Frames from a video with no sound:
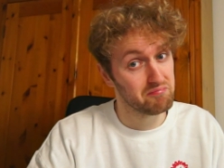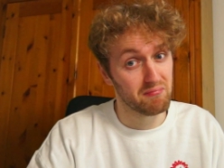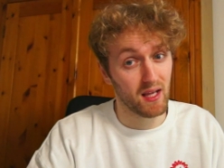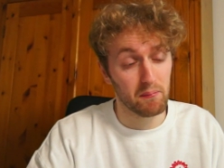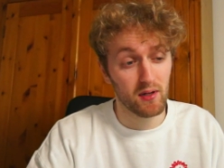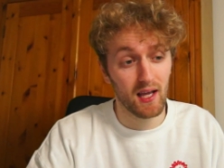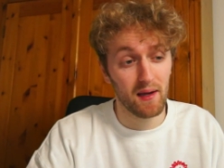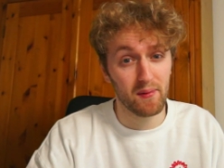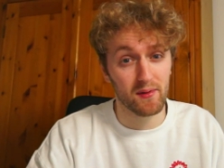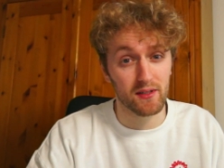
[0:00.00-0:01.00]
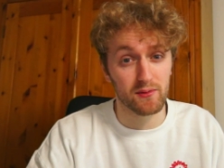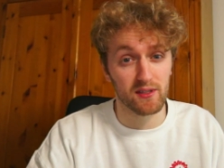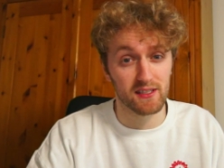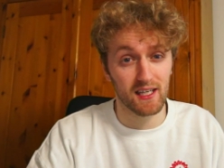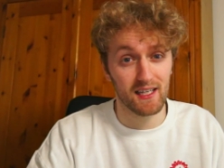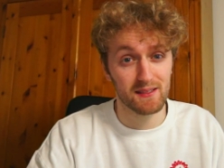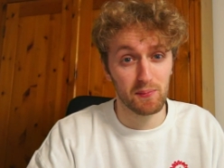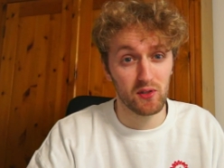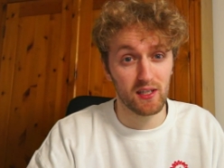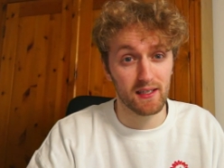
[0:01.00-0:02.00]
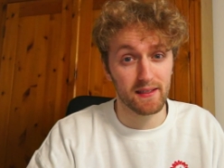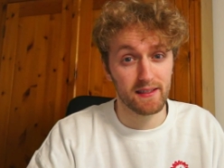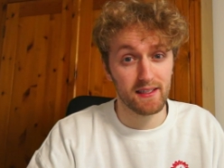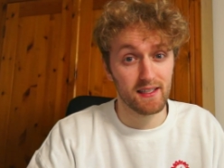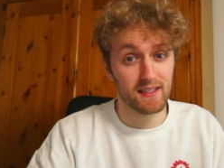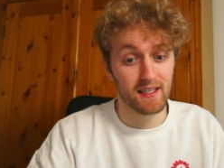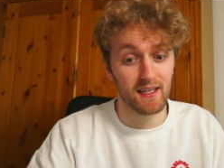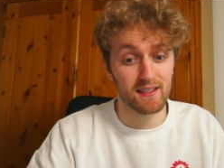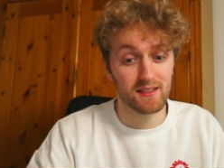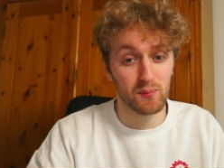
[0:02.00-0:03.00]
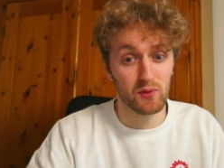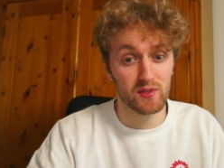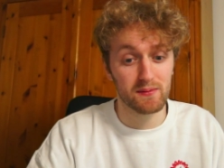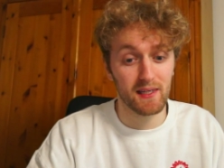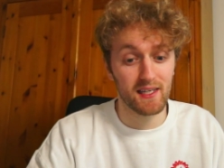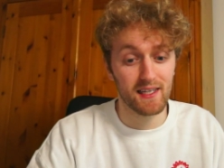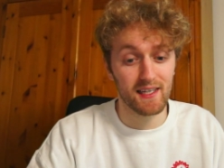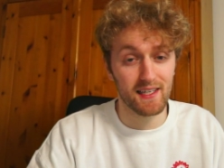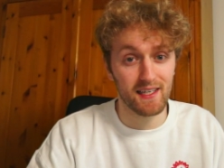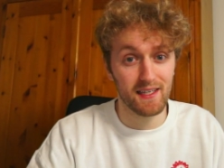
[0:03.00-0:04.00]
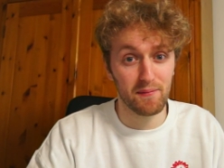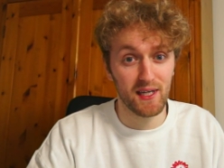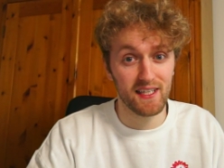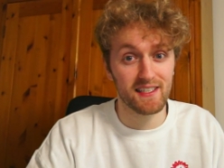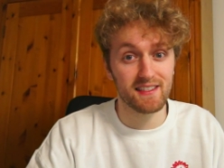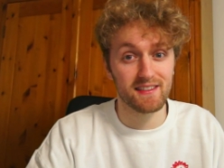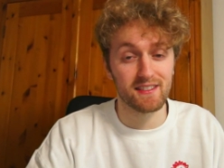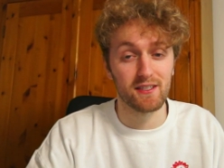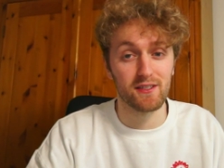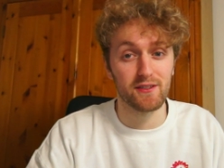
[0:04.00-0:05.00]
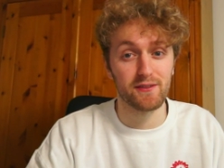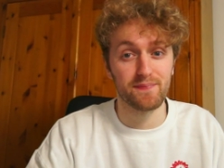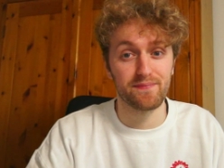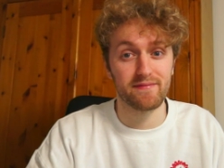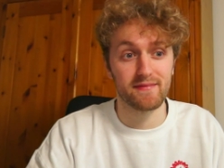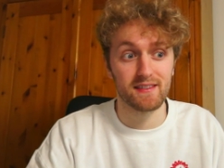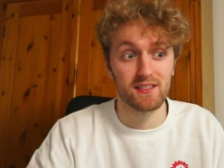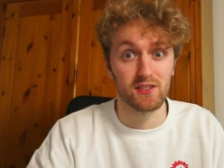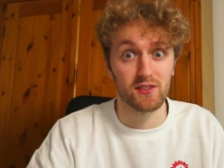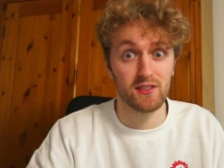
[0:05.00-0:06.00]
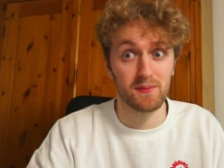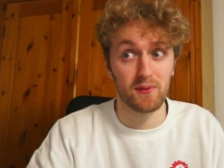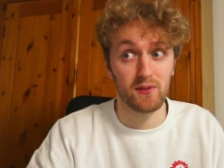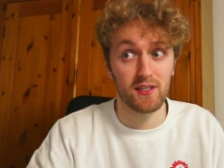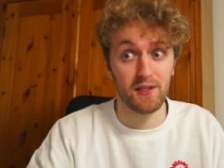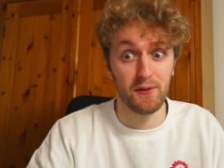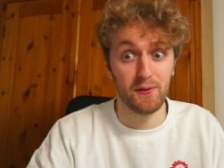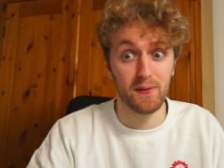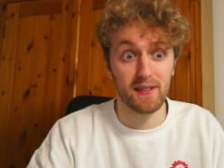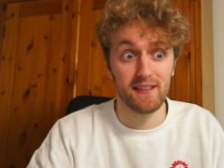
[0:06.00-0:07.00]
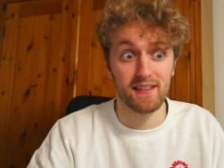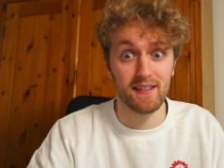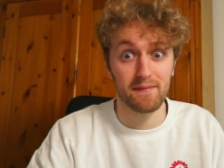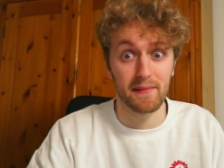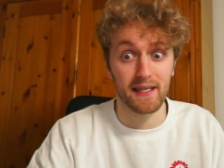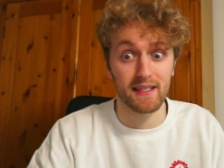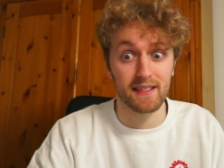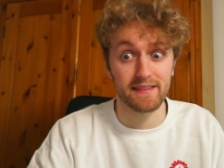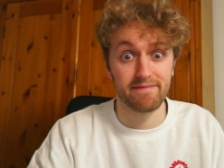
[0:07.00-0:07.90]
I'm pretty happy with this one. It's kind of spooky. Kind of spooks me and I made it, so should spook you when you didn't make it.